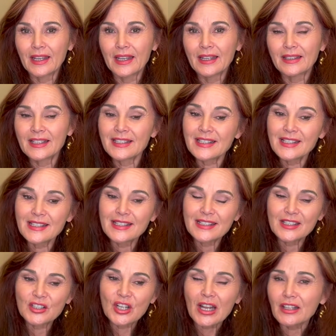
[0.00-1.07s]
This is
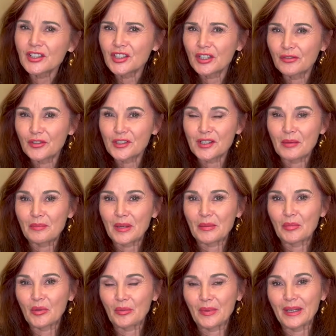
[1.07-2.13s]
challenging for some
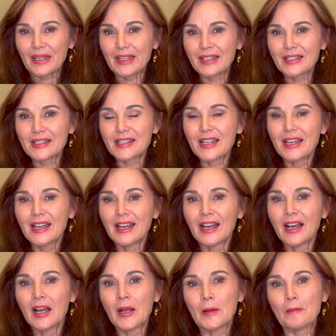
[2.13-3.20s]
people because,
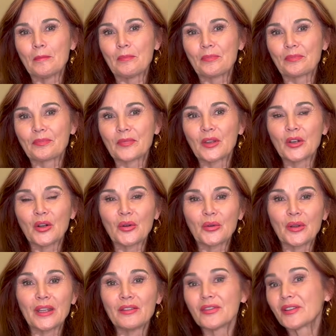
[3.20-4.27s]

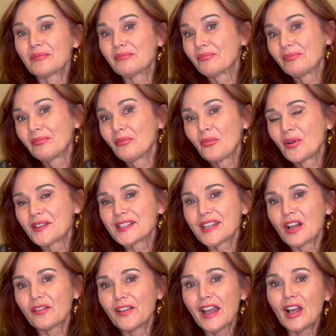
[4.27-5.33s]
even with
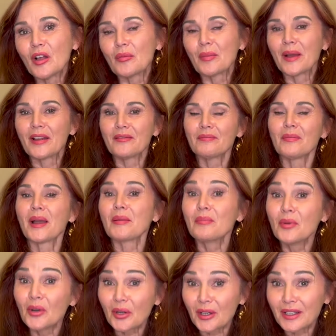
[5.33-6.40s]
self-help, my
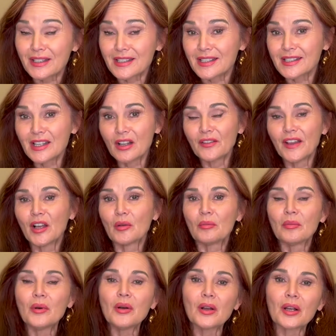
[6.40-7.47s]
book is a self-help
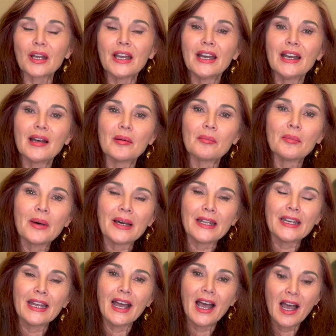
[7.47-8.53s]
book, but
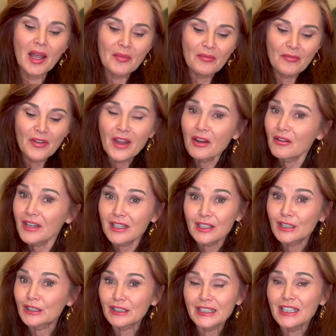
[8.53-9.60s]
I'm very
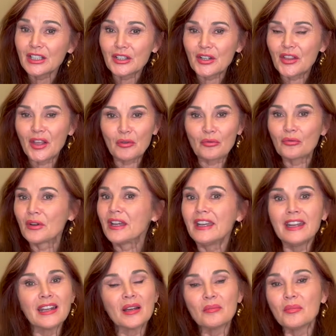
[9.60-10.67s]
clear that
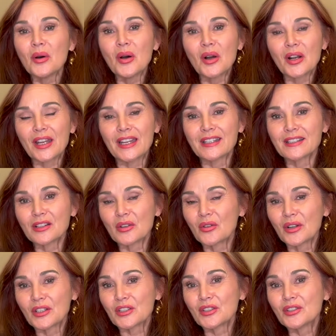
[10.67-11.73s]
reading a book isn't
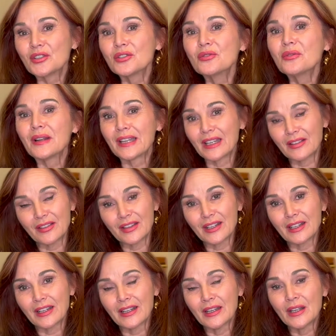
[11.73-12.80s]
going to do
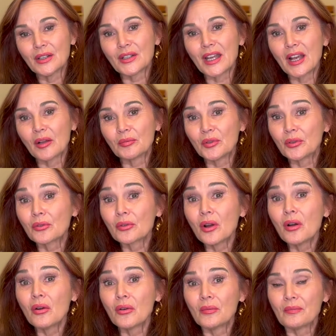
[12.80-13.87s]
anything to help you
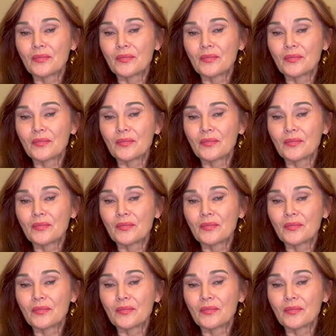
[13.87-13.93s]
grow.